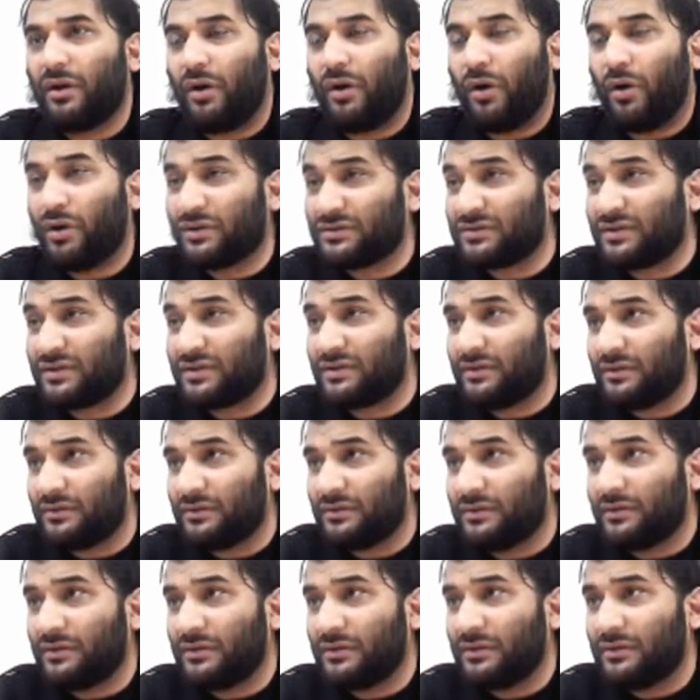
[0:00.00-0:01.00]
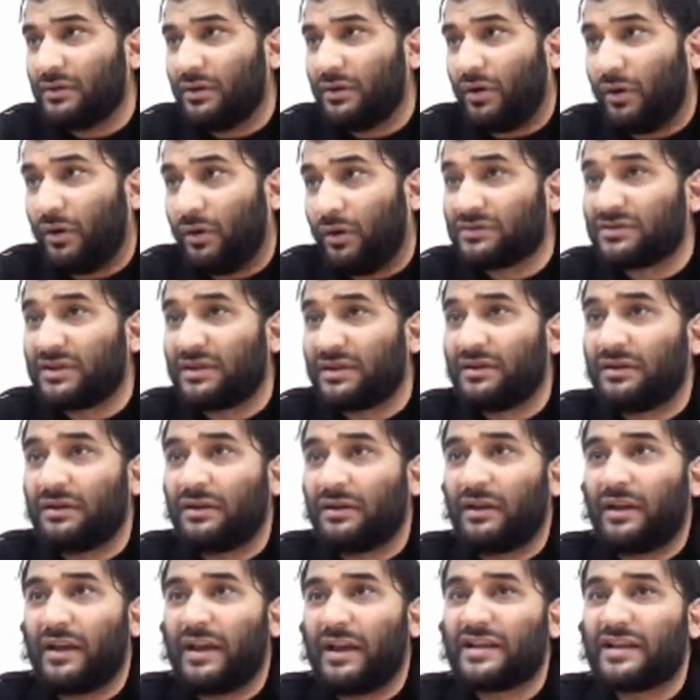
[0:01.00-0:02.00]
Huzn
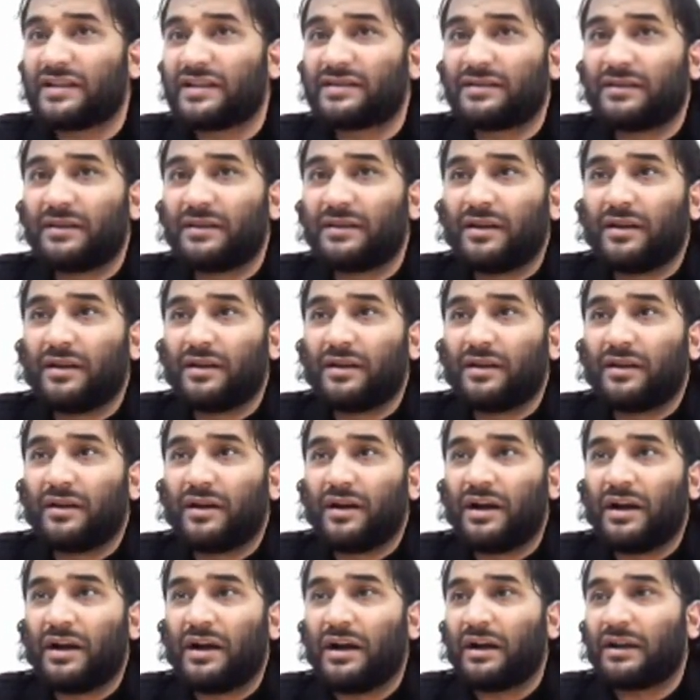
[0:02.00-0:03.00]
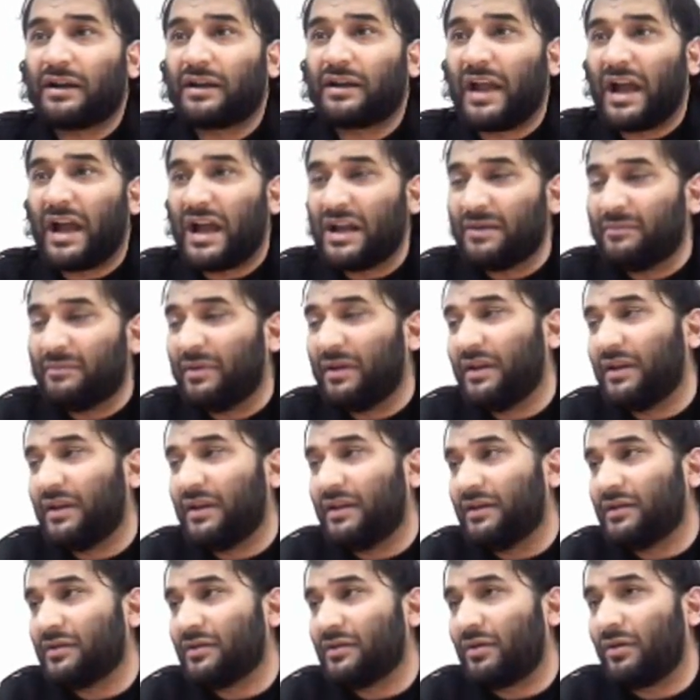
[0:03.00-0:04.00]
is can
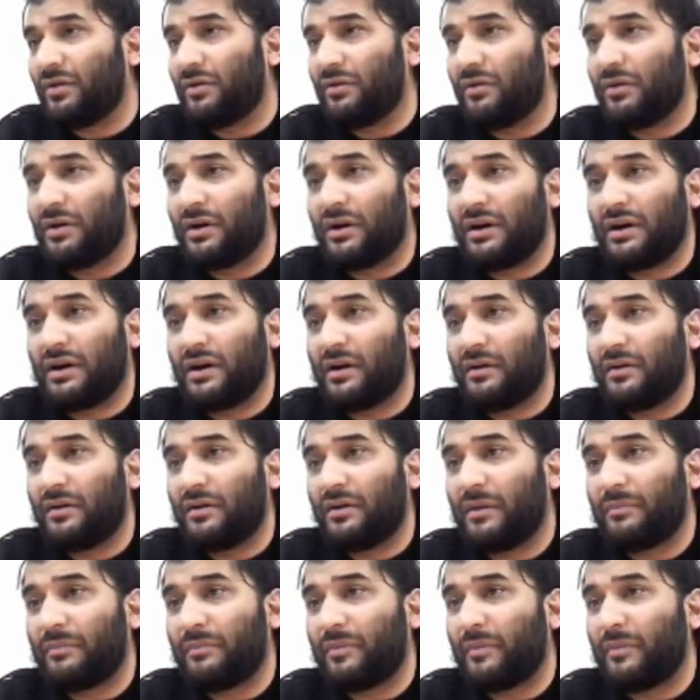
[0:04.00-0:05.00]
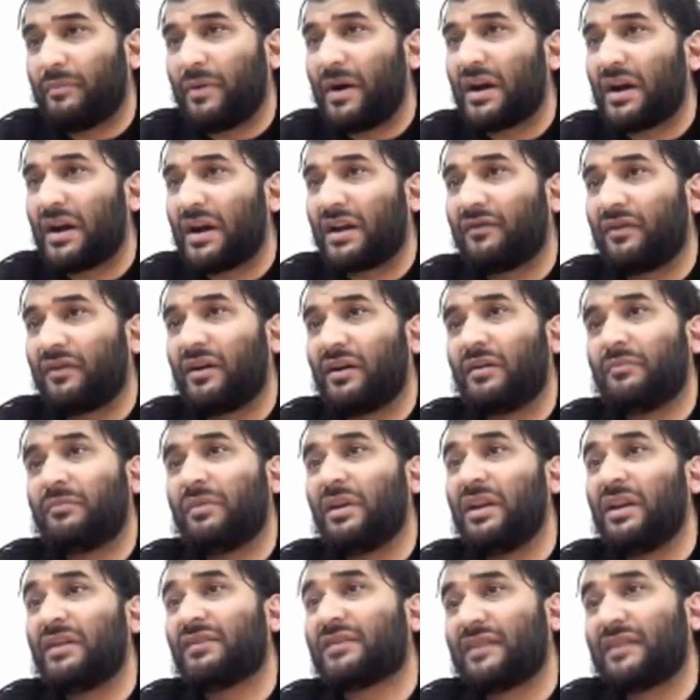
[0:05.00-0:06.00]
be, you know, a part of a
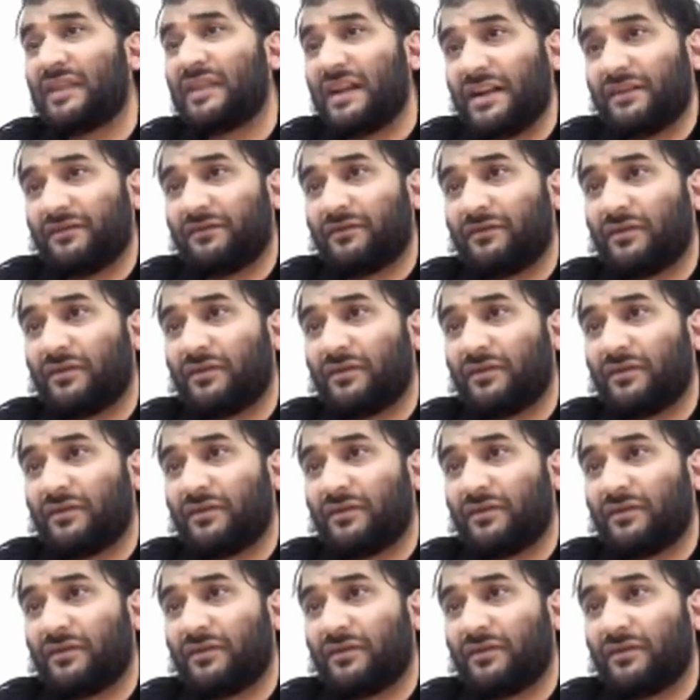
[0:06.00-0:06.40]
believer's life.